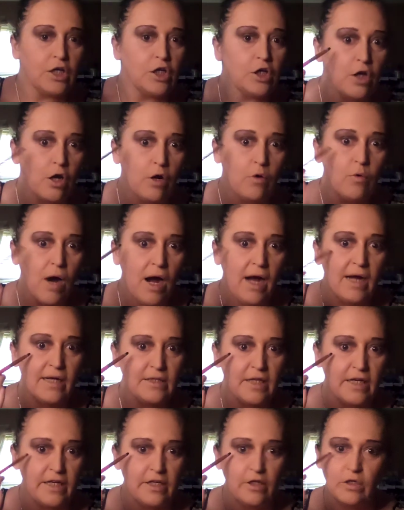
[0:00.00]
No
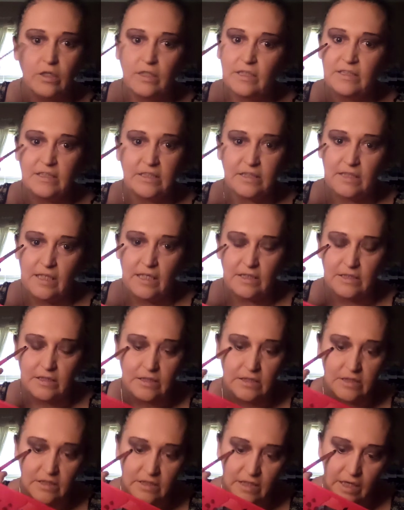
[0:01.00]
eyeliner is
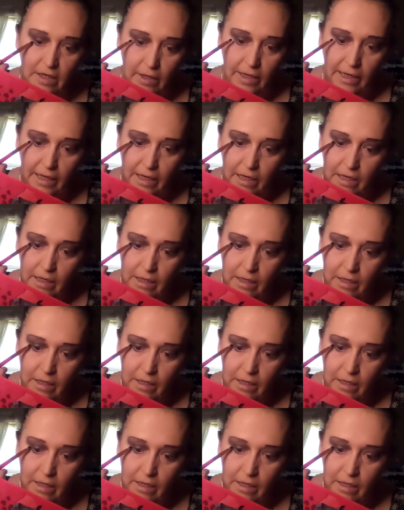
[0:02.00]
necessary.